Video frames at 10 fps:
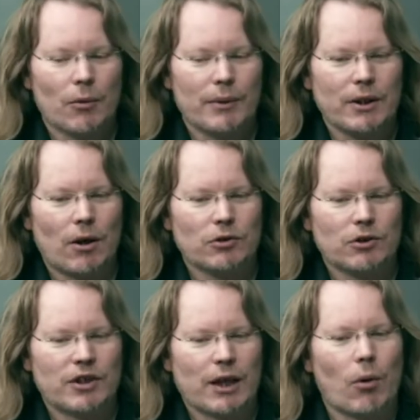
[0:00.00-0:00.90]
We don't
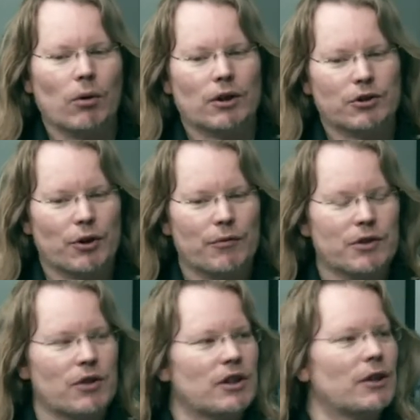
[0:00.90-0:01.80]
stick all our
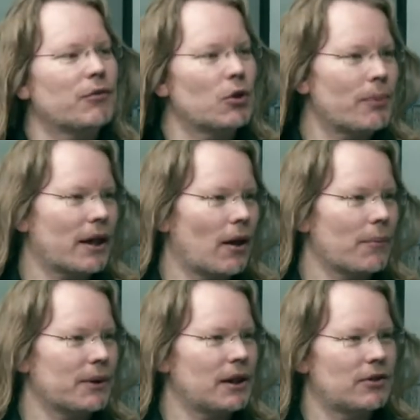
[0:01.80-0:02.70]
services in a few big
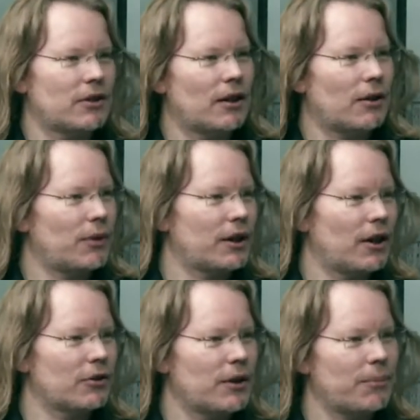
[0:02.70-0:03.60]
companies that are
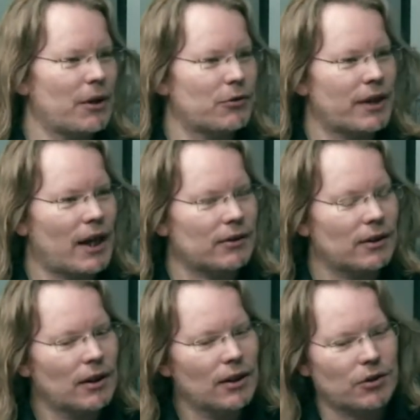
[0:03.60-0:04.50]
running under the Patriot Act.
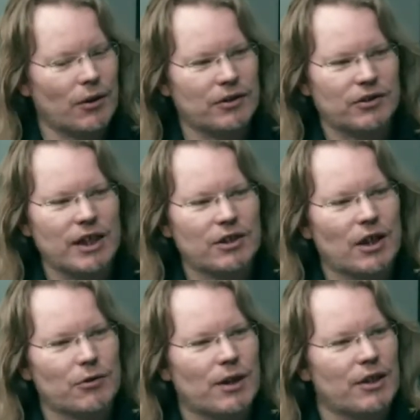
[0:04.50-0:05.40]
So it's
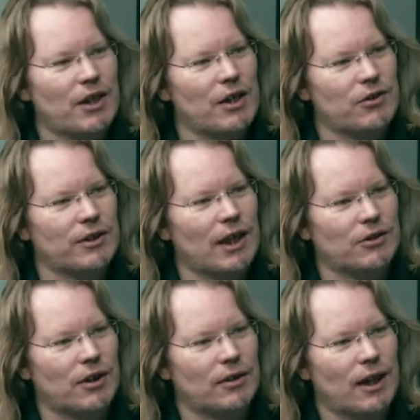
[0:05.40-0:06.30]
decentralization.
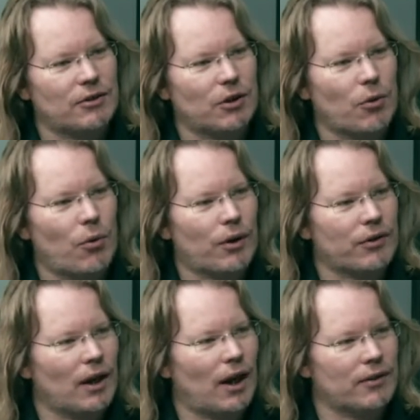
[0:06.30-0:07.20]
That's the core
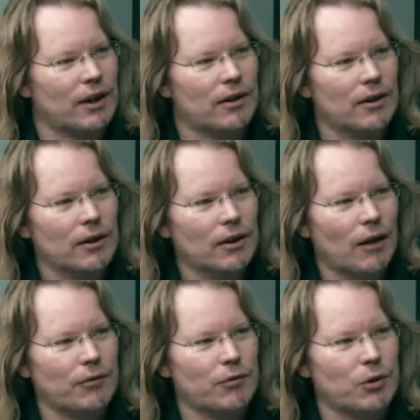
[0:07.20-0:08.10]
thing, I think,
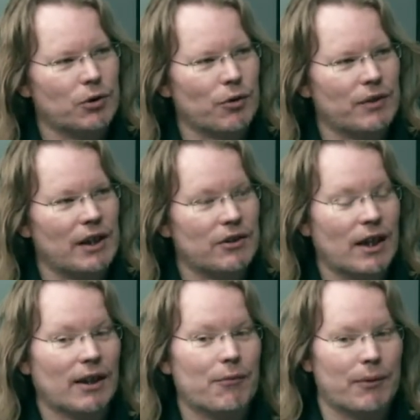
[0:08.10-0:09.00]
of the future of the
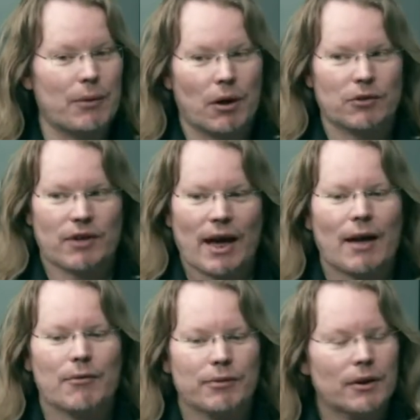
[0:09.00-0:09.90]
internet, if we want to
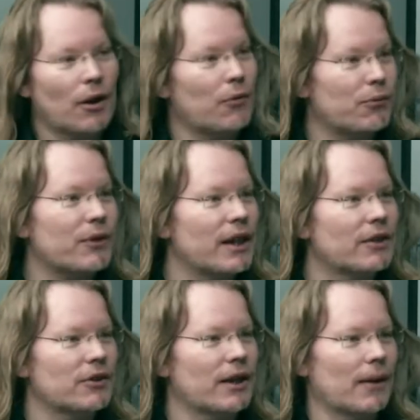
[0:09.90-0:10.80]
have a free
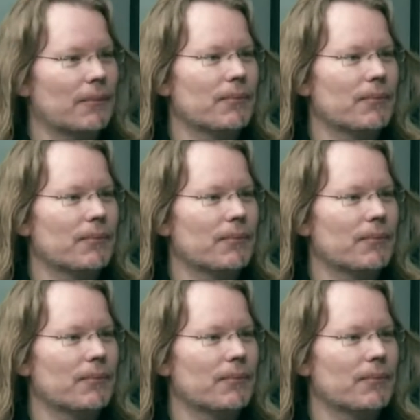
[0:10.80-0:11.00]
internet.